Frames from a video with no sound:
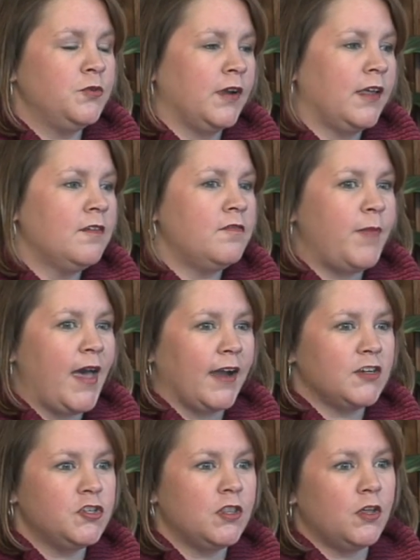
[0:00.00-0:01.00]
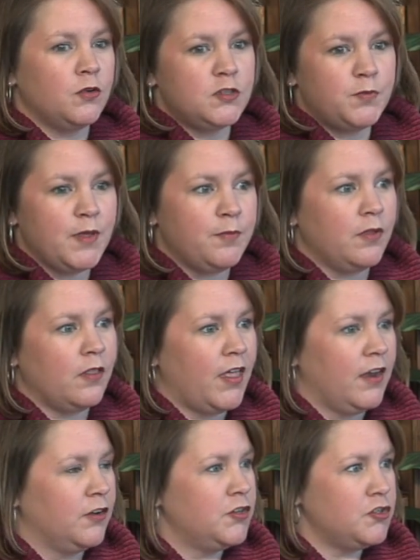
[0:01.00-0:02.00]
give back to those people
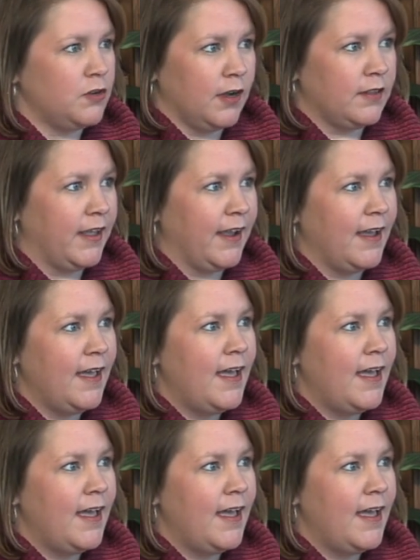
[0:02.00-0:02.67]
that are struggling.